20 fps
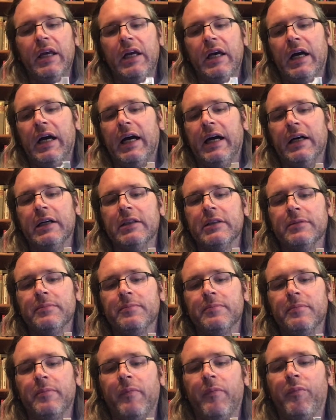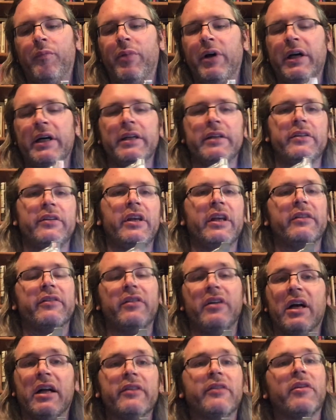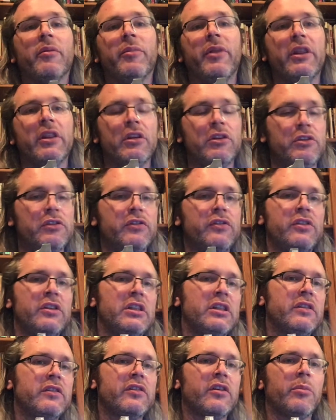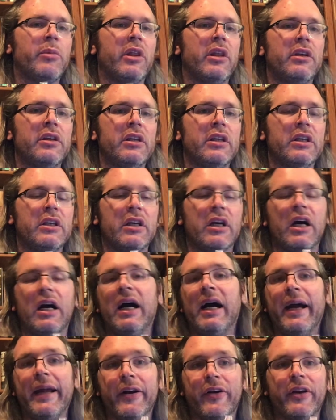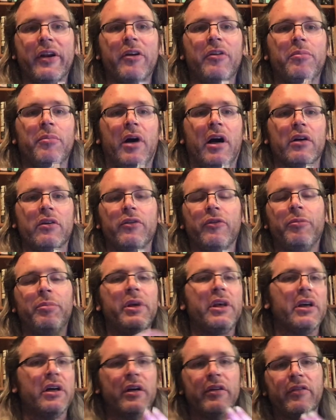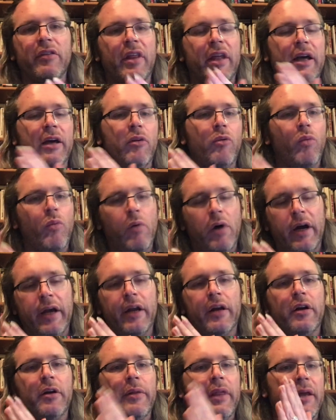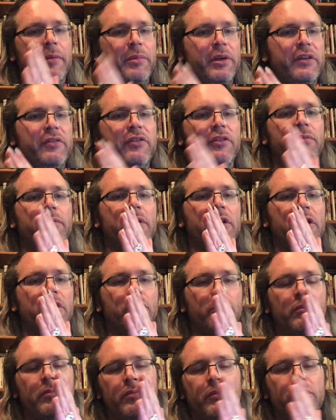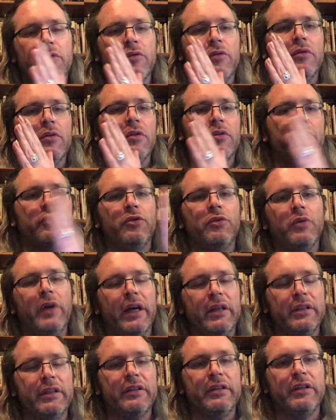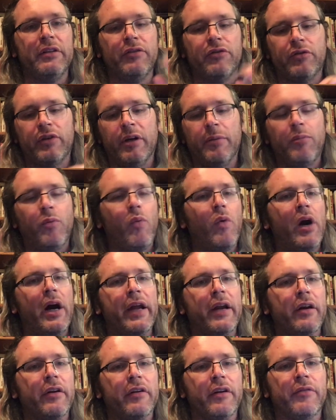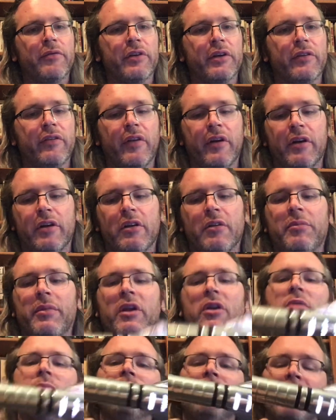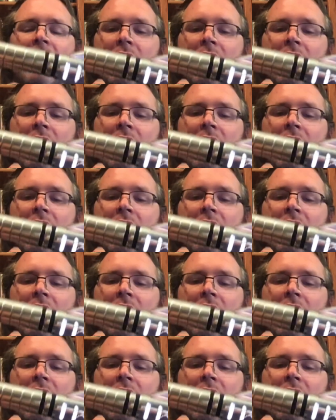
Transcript: Um, but it's not something that you see in some of the higher end models because of that wire or that PCB to LED strip wire difference there in the middle.